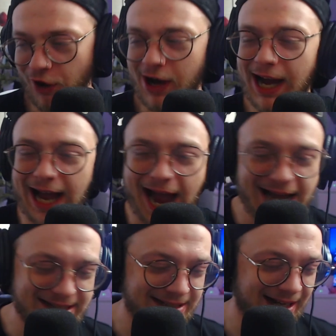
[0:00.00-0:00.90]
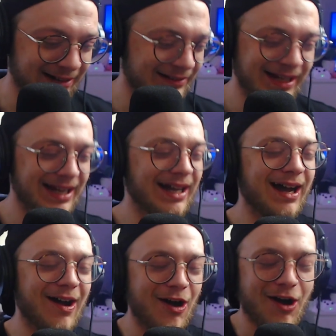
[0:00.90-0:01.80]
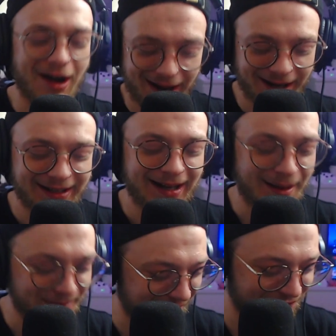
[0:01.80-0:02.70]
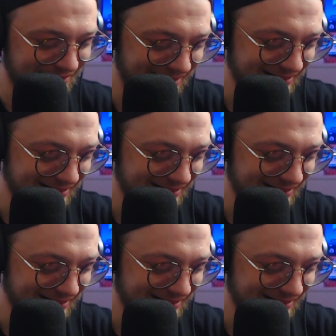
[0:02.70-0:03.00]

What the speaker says: far, hands down. Oh, I'm loving